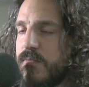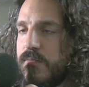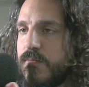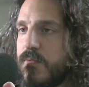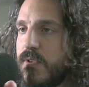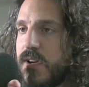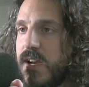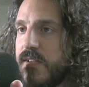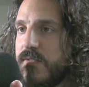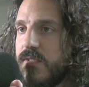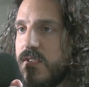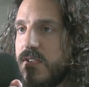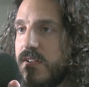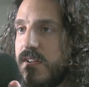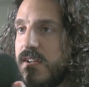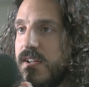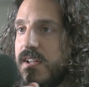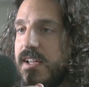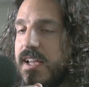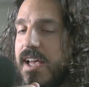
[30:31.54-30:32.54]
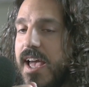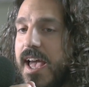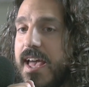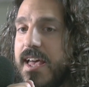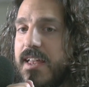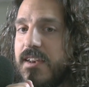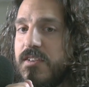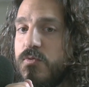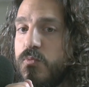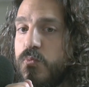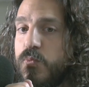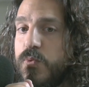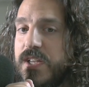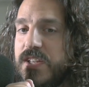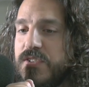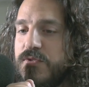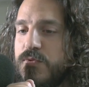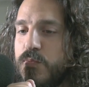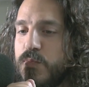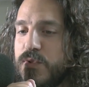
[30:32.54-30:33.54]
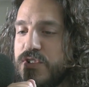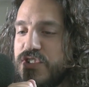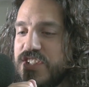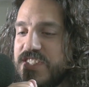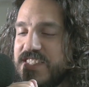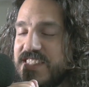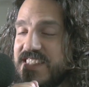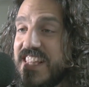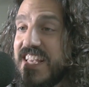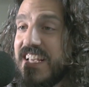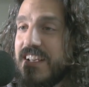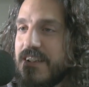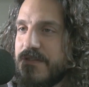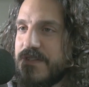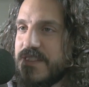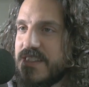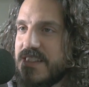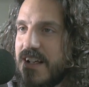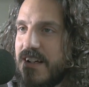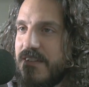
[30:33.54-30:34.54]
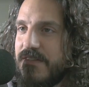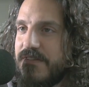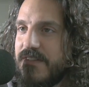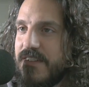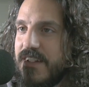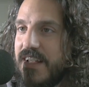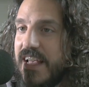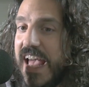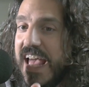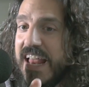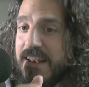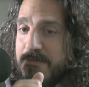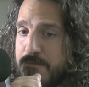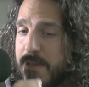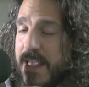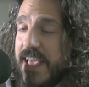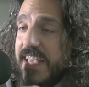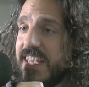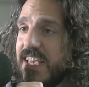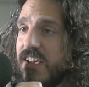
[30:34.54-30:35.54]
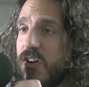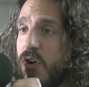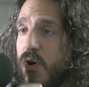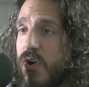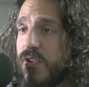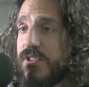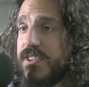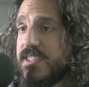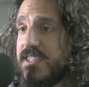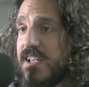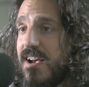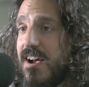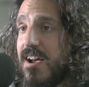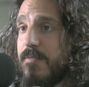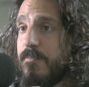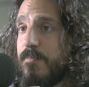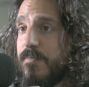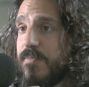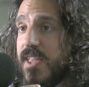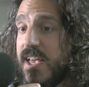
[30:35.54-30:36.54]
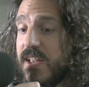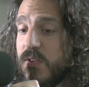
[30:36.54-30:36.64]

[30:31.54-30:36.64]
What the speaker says: whatever. And we would just think of stuff and make it all the time.